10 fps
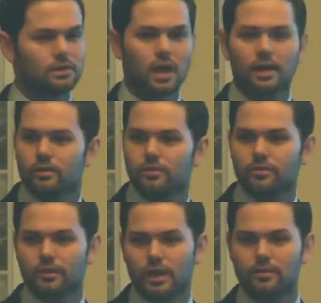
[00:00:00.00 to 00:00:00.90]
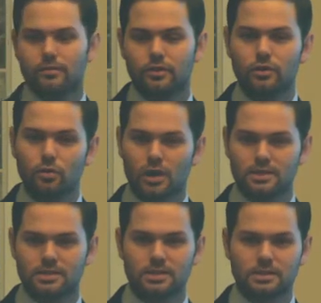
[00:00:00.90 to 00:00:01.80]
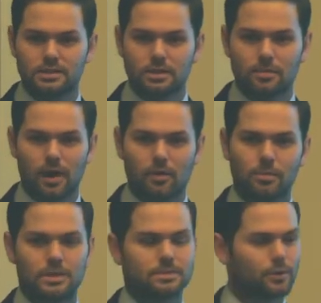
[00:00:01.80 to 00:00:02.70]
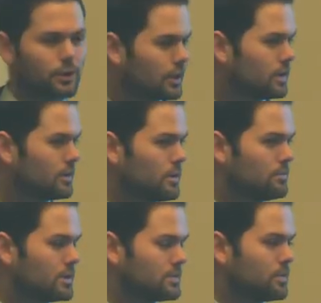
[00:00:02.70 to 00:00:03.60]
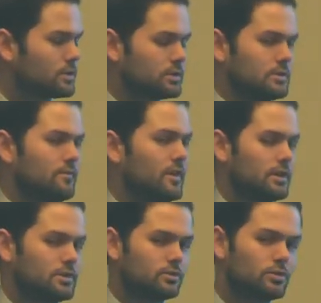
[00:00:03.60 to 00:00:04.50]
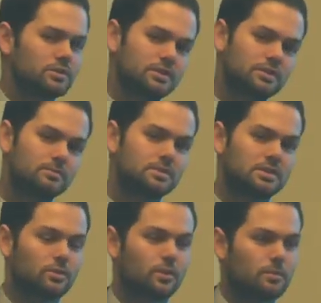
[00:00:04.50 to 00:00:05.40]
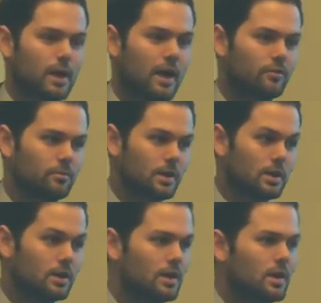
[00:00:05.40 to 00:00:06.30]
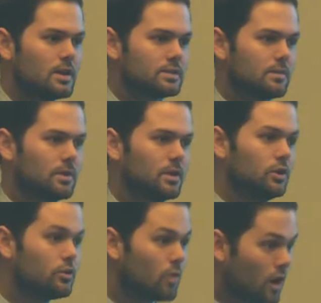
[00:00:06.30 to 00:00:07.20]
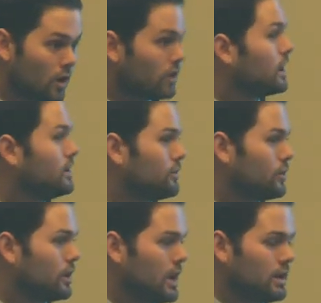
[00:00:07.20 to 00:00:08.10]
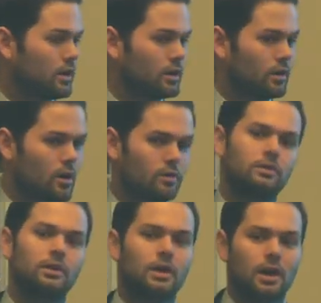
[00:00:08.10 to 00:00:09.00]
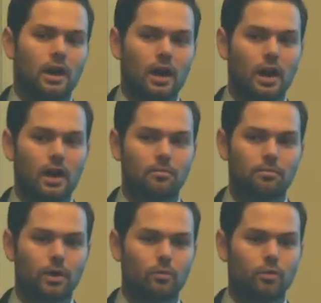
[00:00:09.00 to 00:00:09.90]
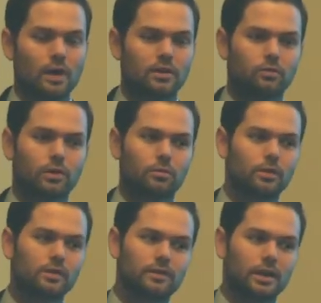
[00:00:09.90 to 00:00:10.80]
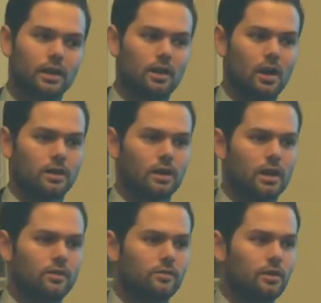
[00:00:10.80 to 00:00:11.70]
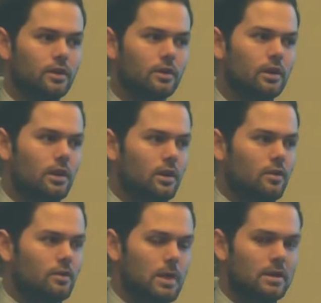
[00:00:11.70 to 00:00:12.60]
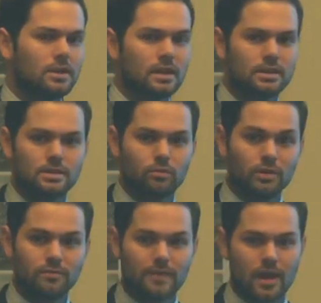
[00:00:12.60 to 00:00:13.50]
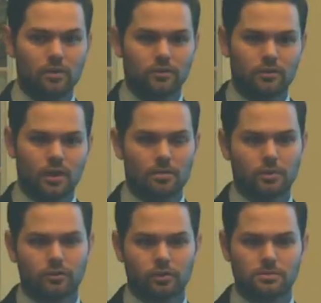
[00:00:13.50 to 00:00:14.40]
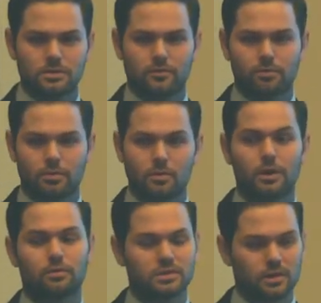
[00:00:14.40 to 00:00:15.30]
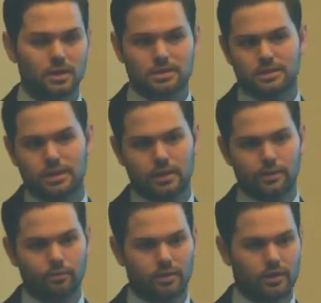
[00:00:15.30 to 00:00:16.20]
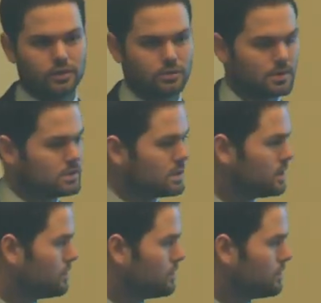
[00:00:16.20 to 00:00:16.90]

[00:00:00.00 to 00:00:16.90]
a lot of kind of the nuances about Pittsburgh and Pittsburgh's various school systems is going to have to be something that you all kind of create on your own. But I just want to briefly hit on kind of the main things that we found in terms of promoting resiliency with LGBTQ